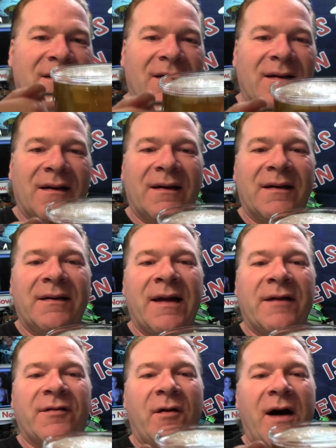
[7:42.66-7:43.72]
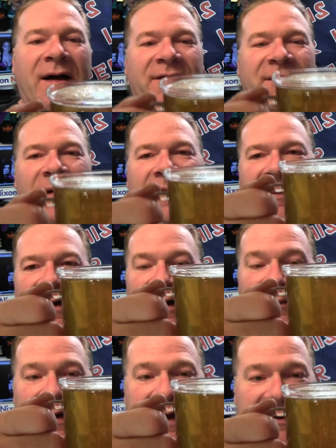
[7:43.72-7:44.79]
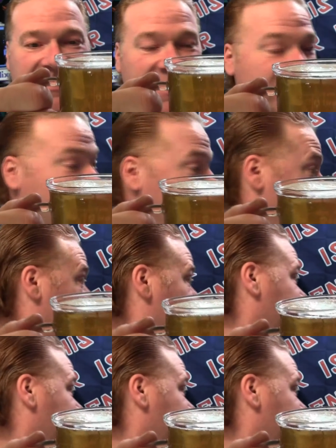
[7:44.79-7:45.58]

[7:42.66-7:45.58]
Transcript: Not so awesome on the carbonation, but